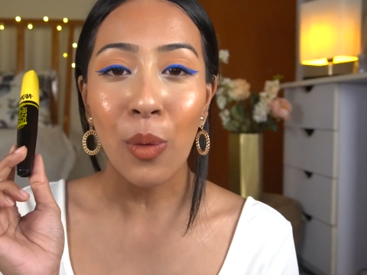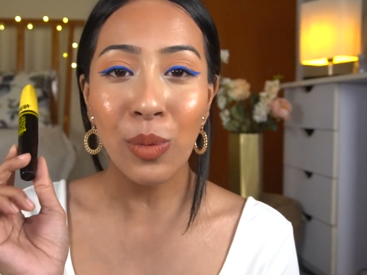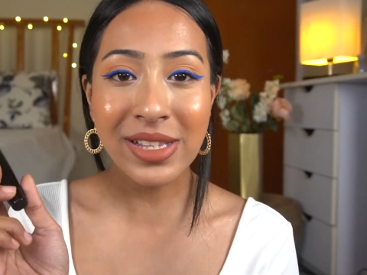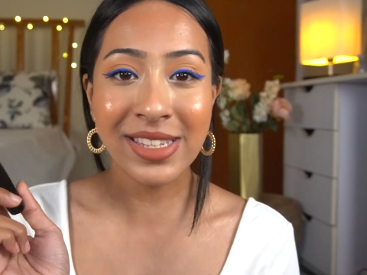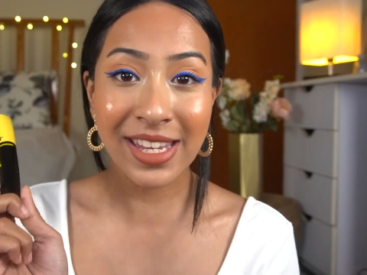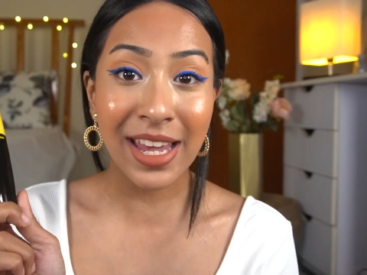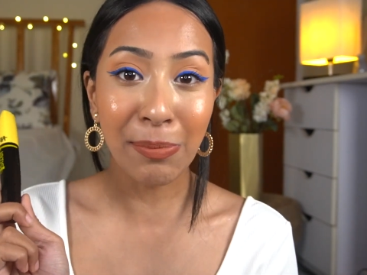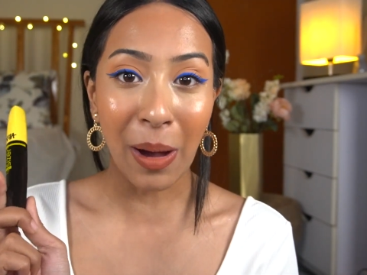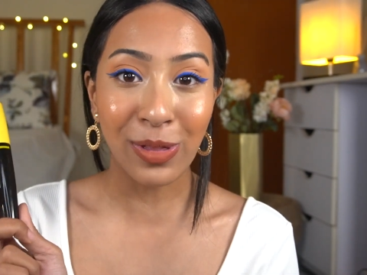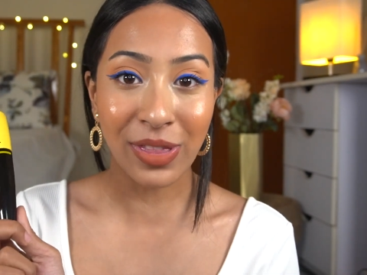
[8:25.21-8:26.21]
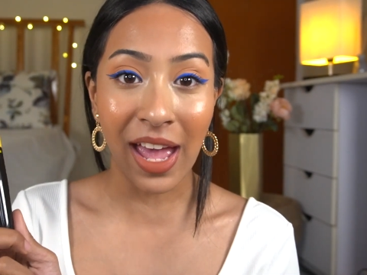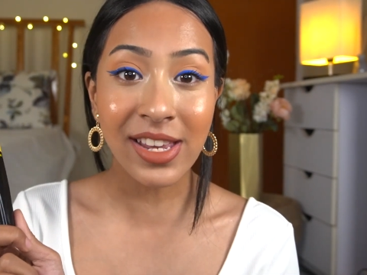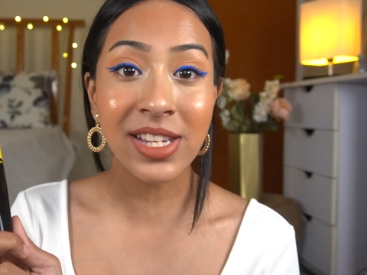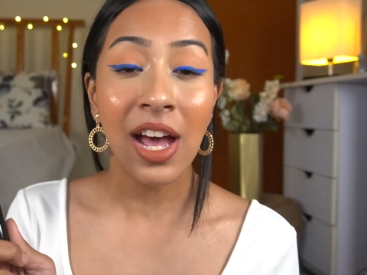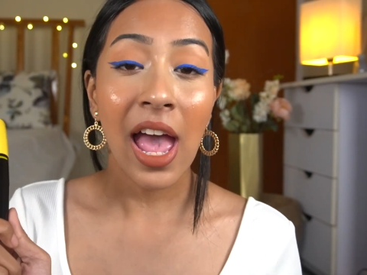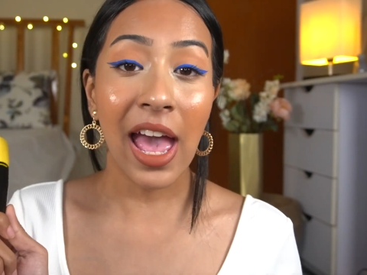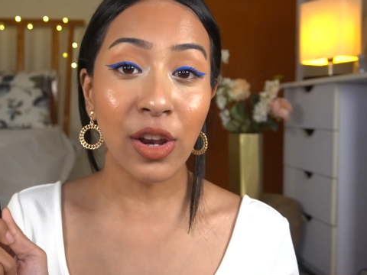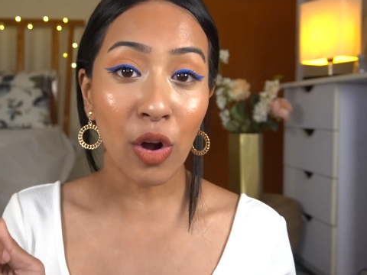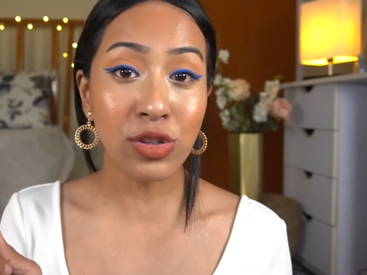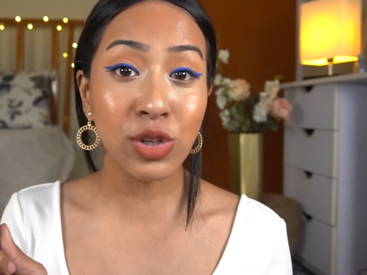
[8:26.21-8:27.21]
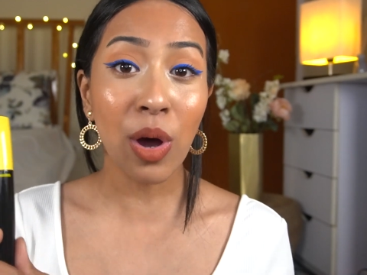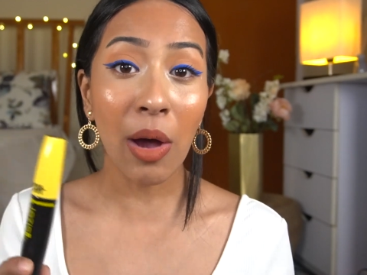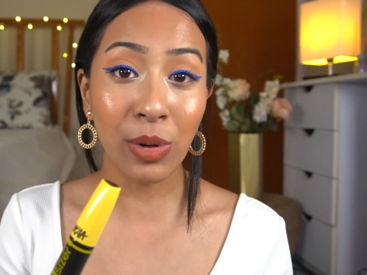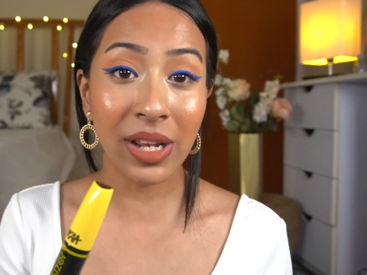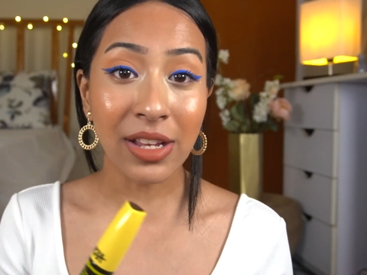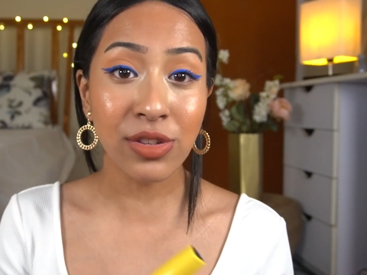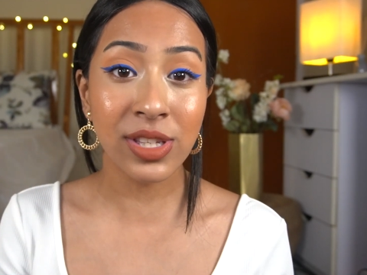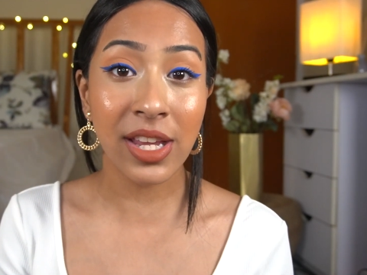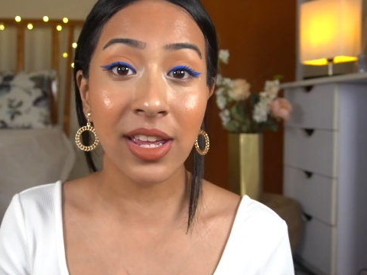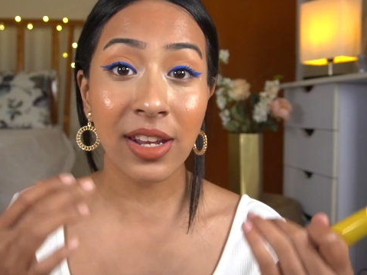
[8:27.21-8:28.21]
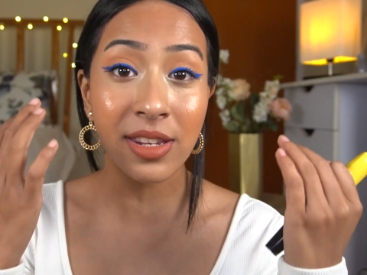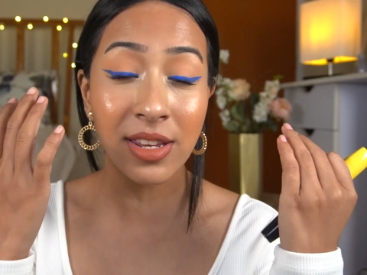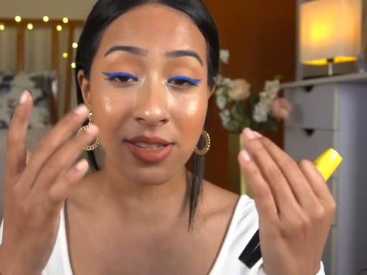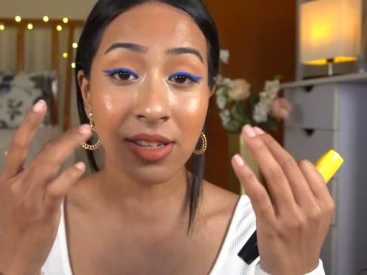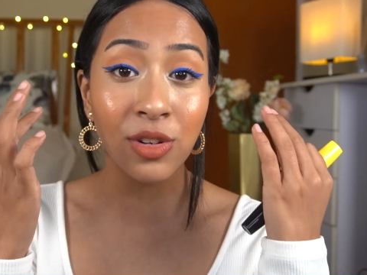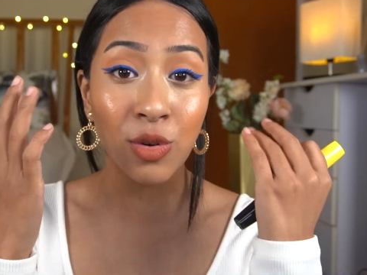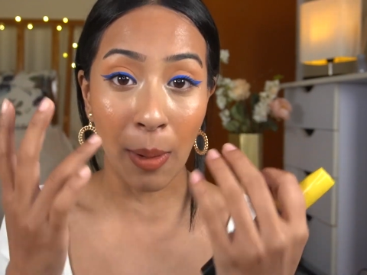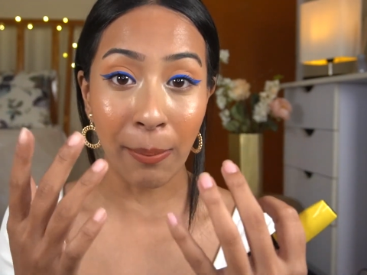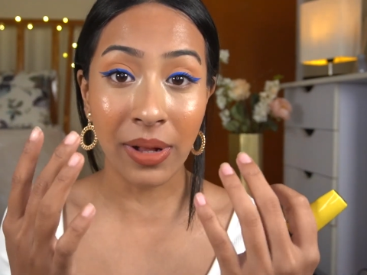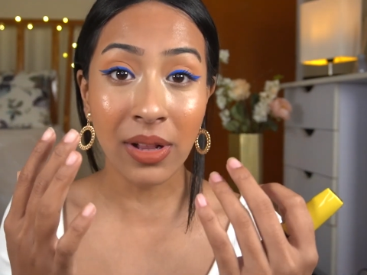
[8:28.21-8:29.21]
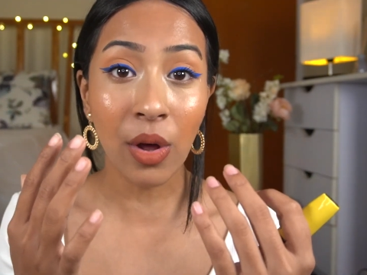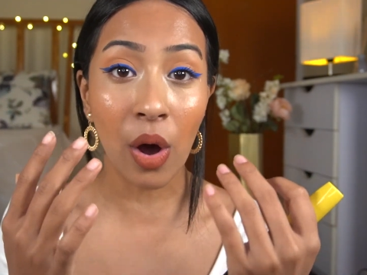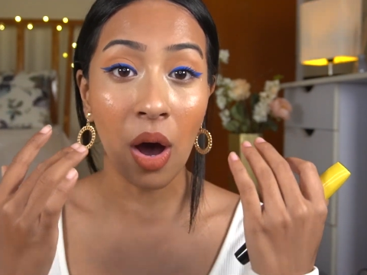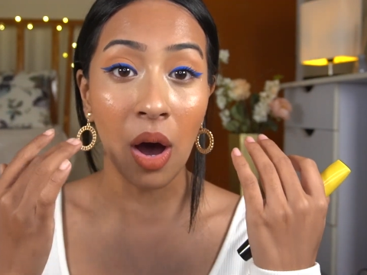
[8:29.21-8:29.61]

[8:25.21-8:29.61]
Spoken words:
We'll see about that. And also, I would like to say that it doesn't crumble